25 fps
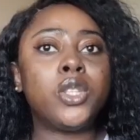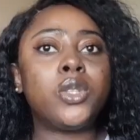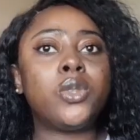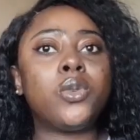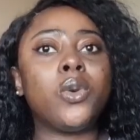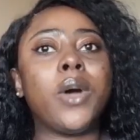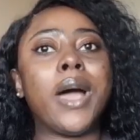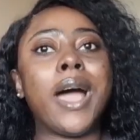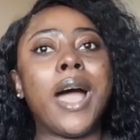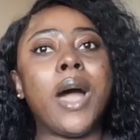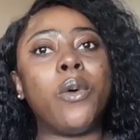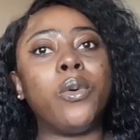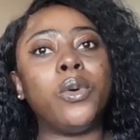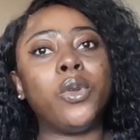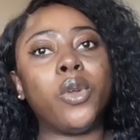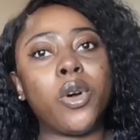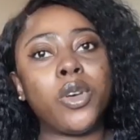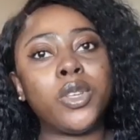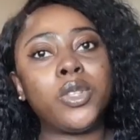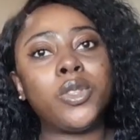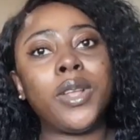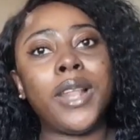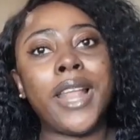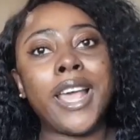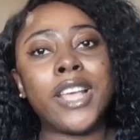So I would
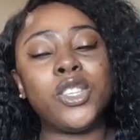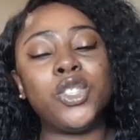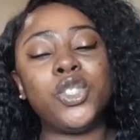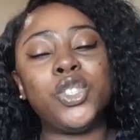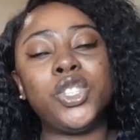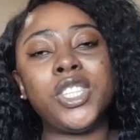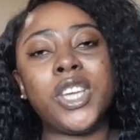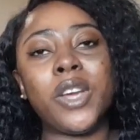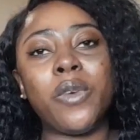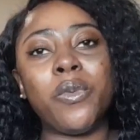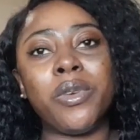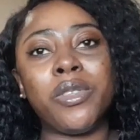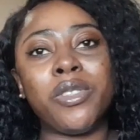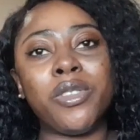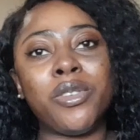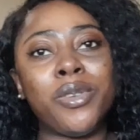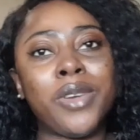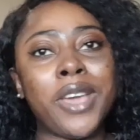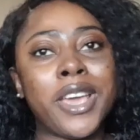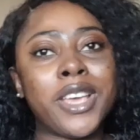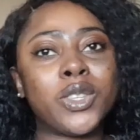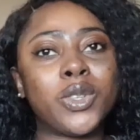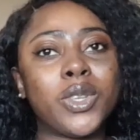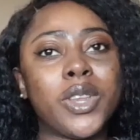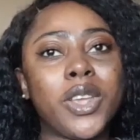also like to share with
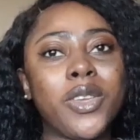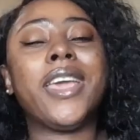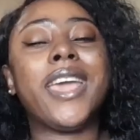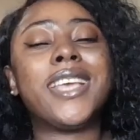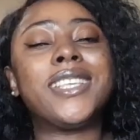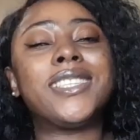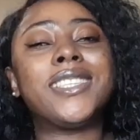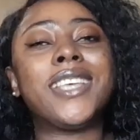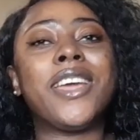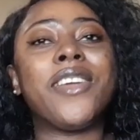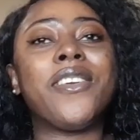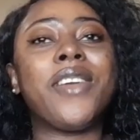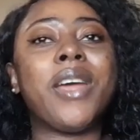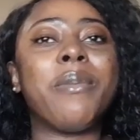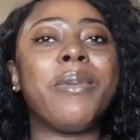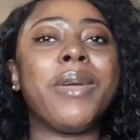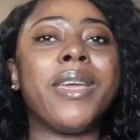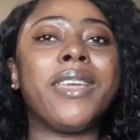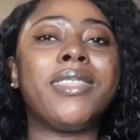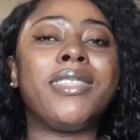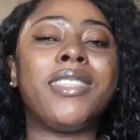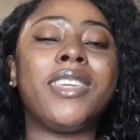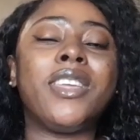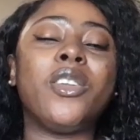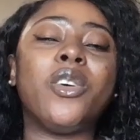you guys, so you guys can grab
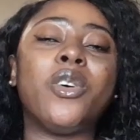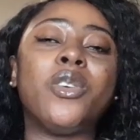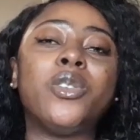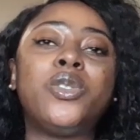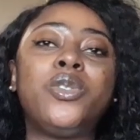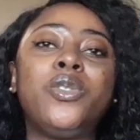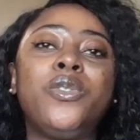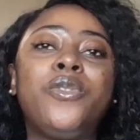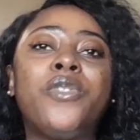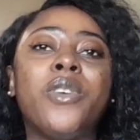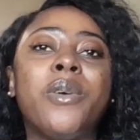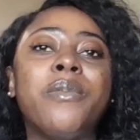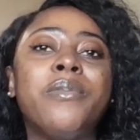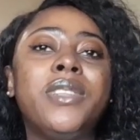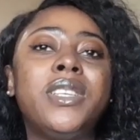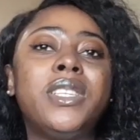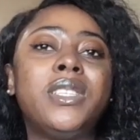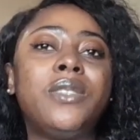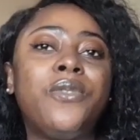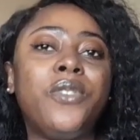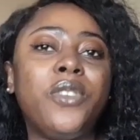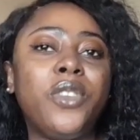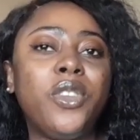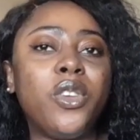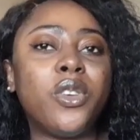a thing or two from
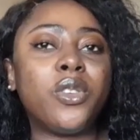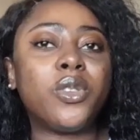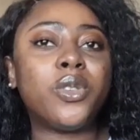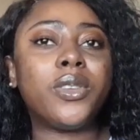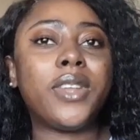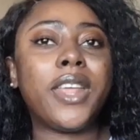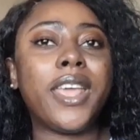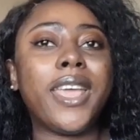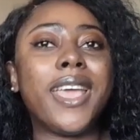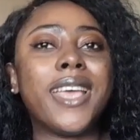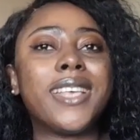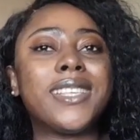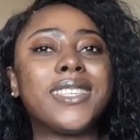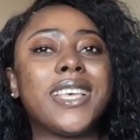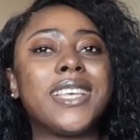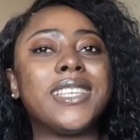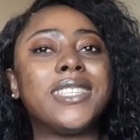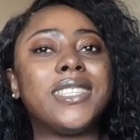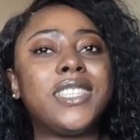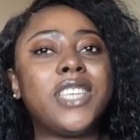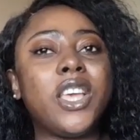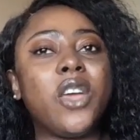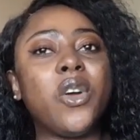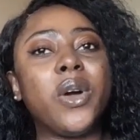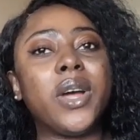this video so that you guys
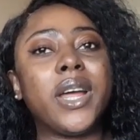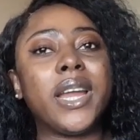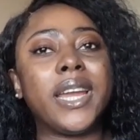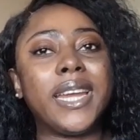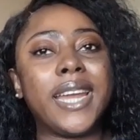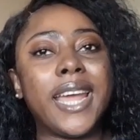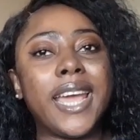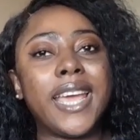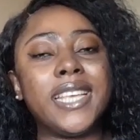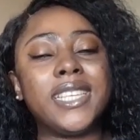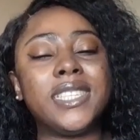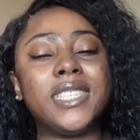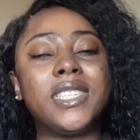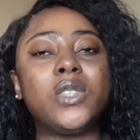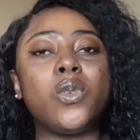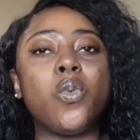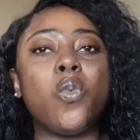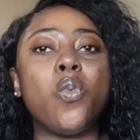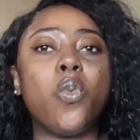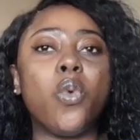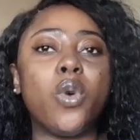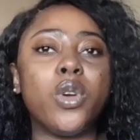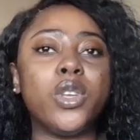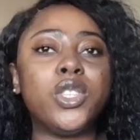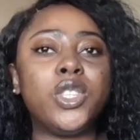can stay organized
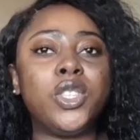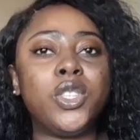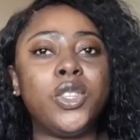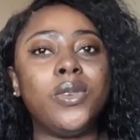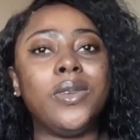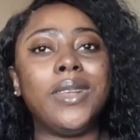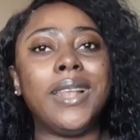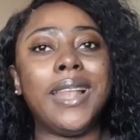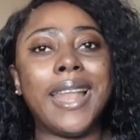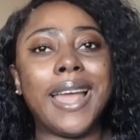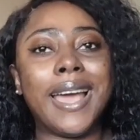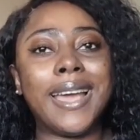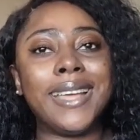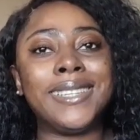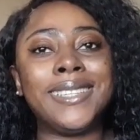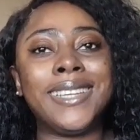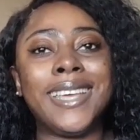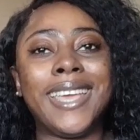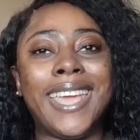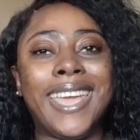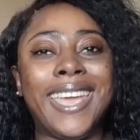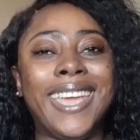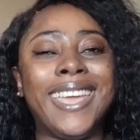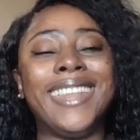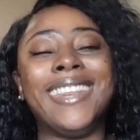once you land
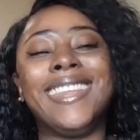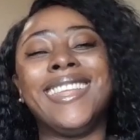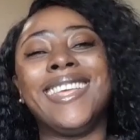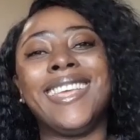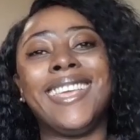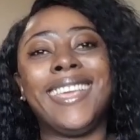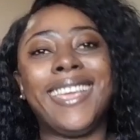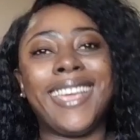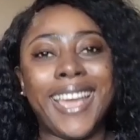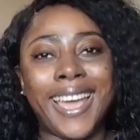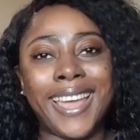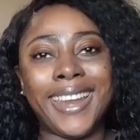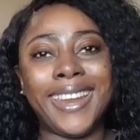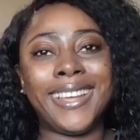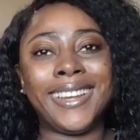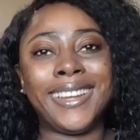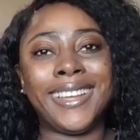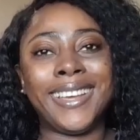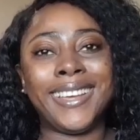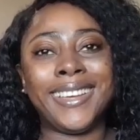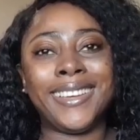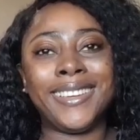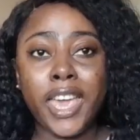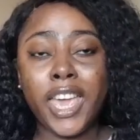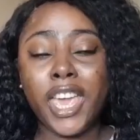in
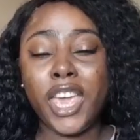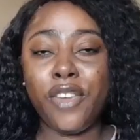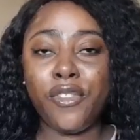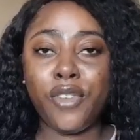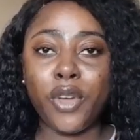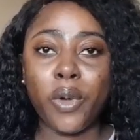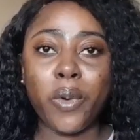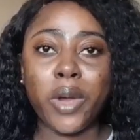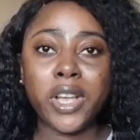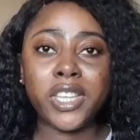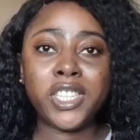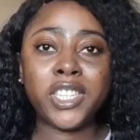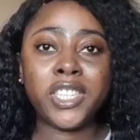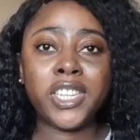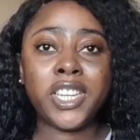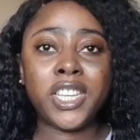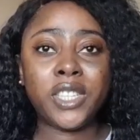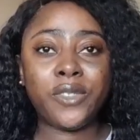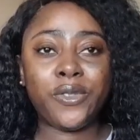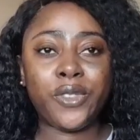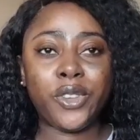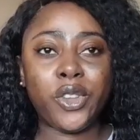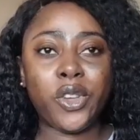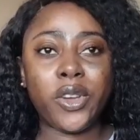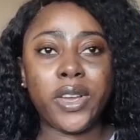Canada. If you're watching
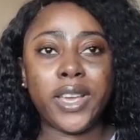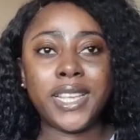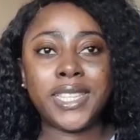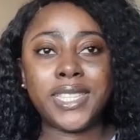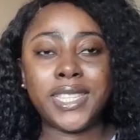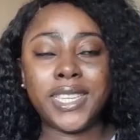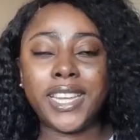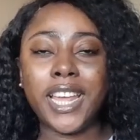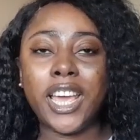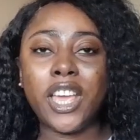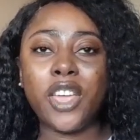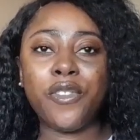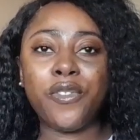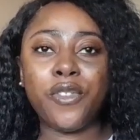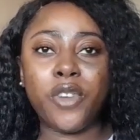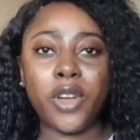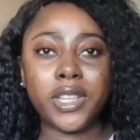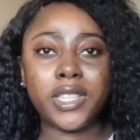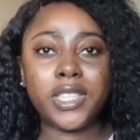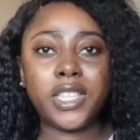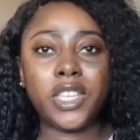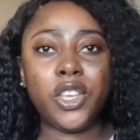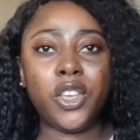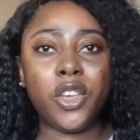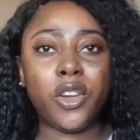this video, it's either you've
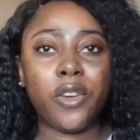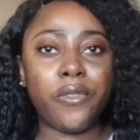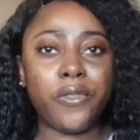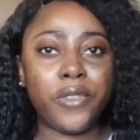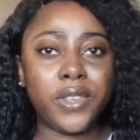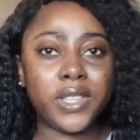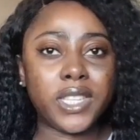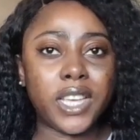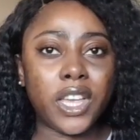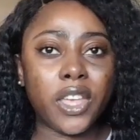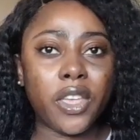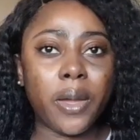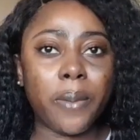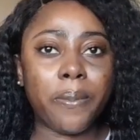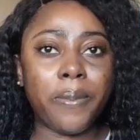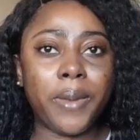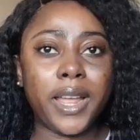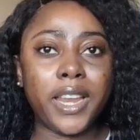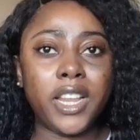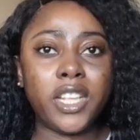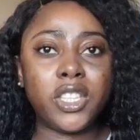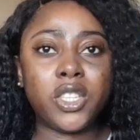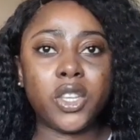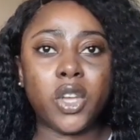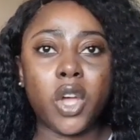gotten your visa, you're
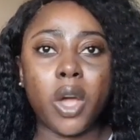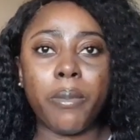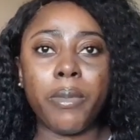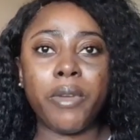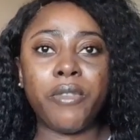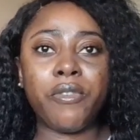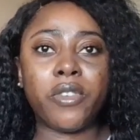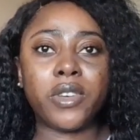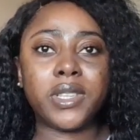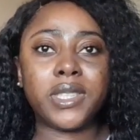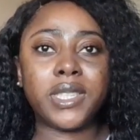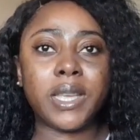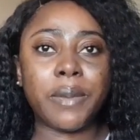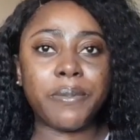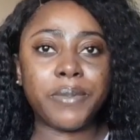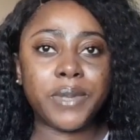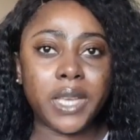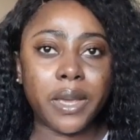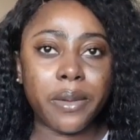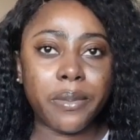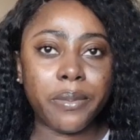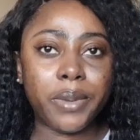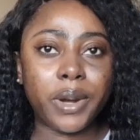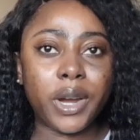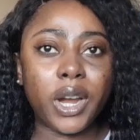planning to come in for
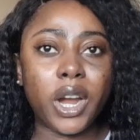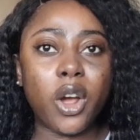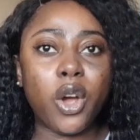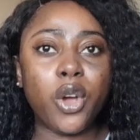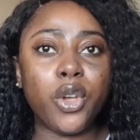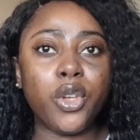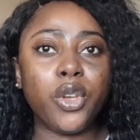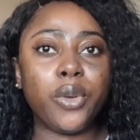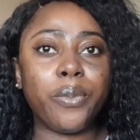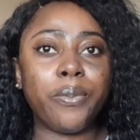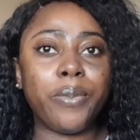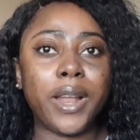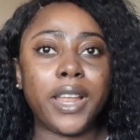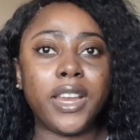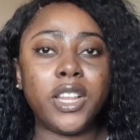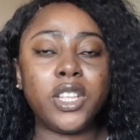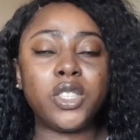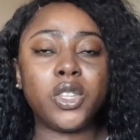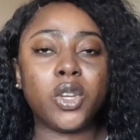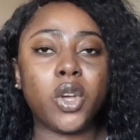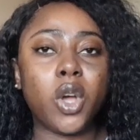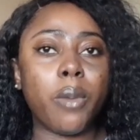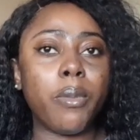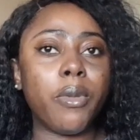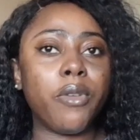September, or you're
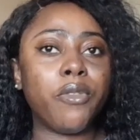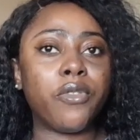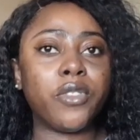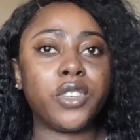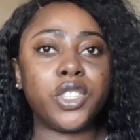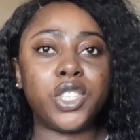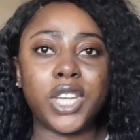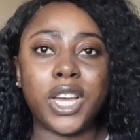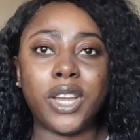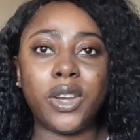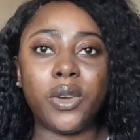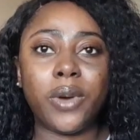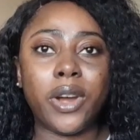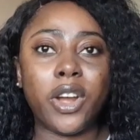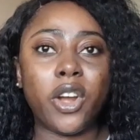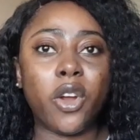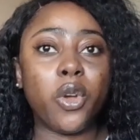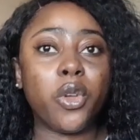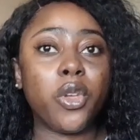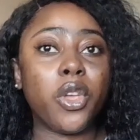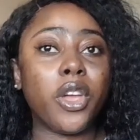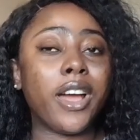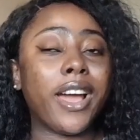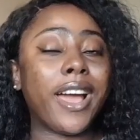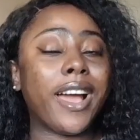planning to come in for January,
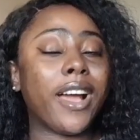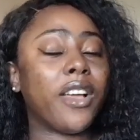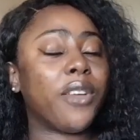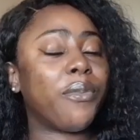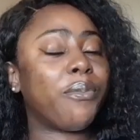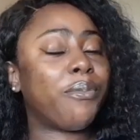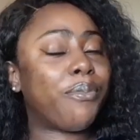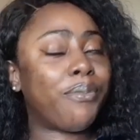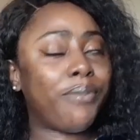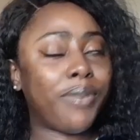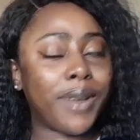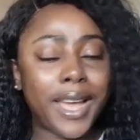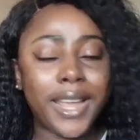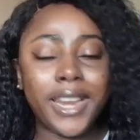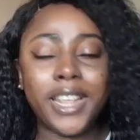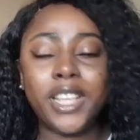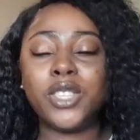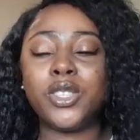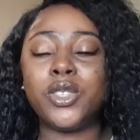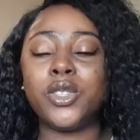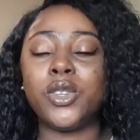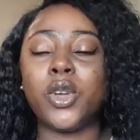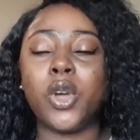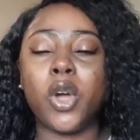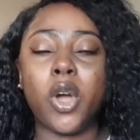or you're
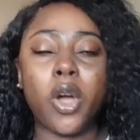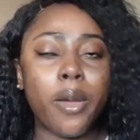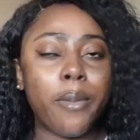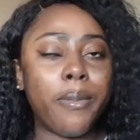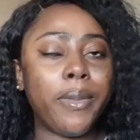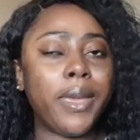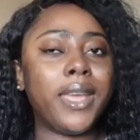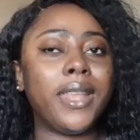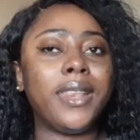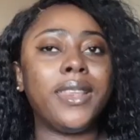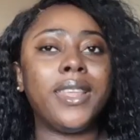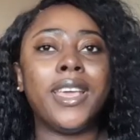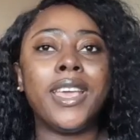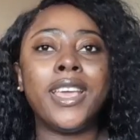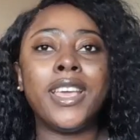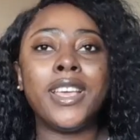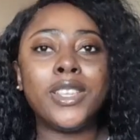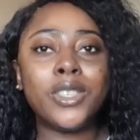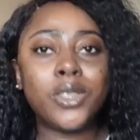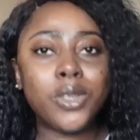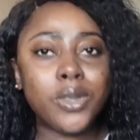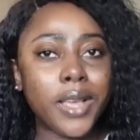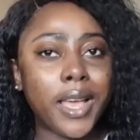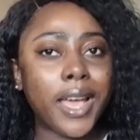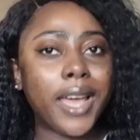planning to come in
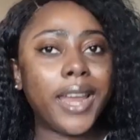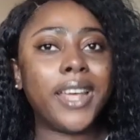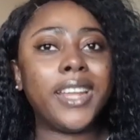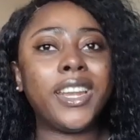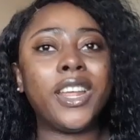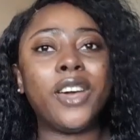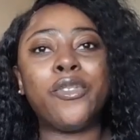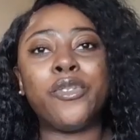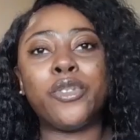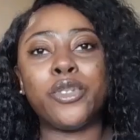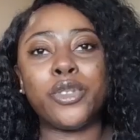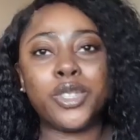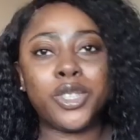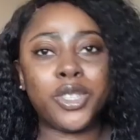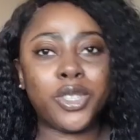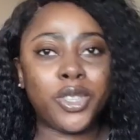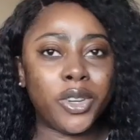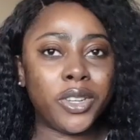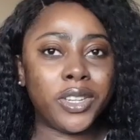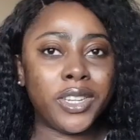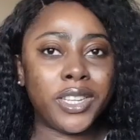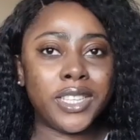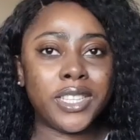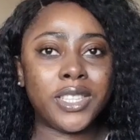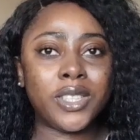to Canada for
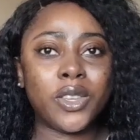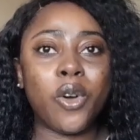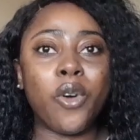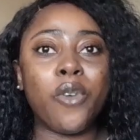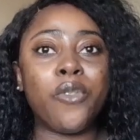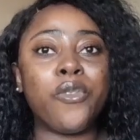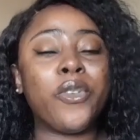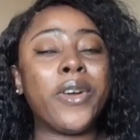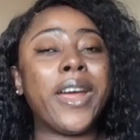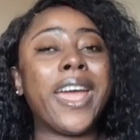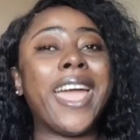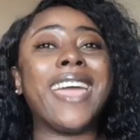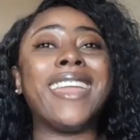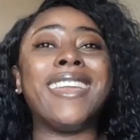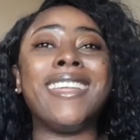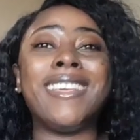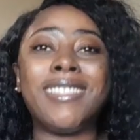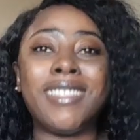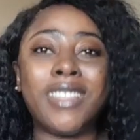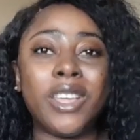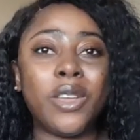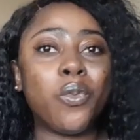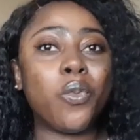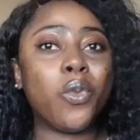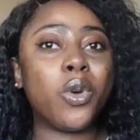studies or for
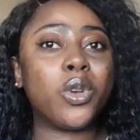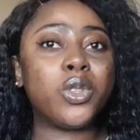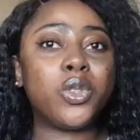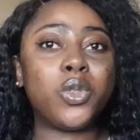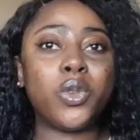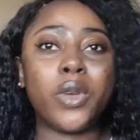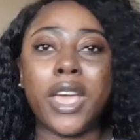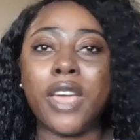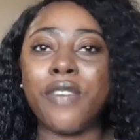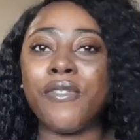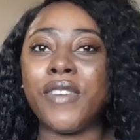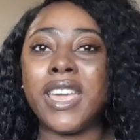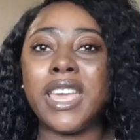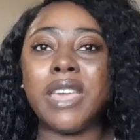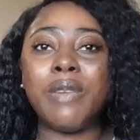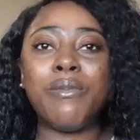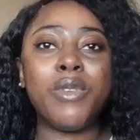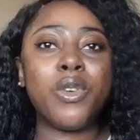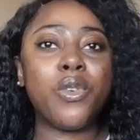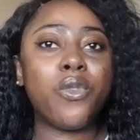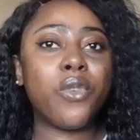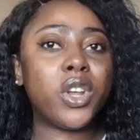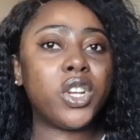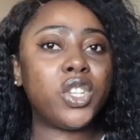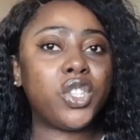anything whatsoever,
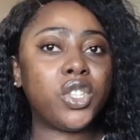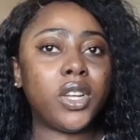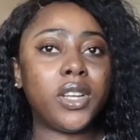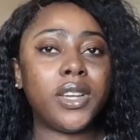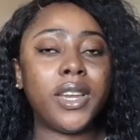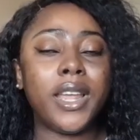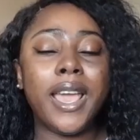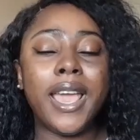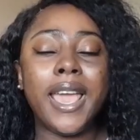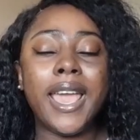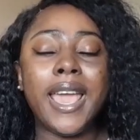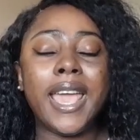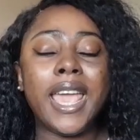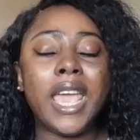immigration.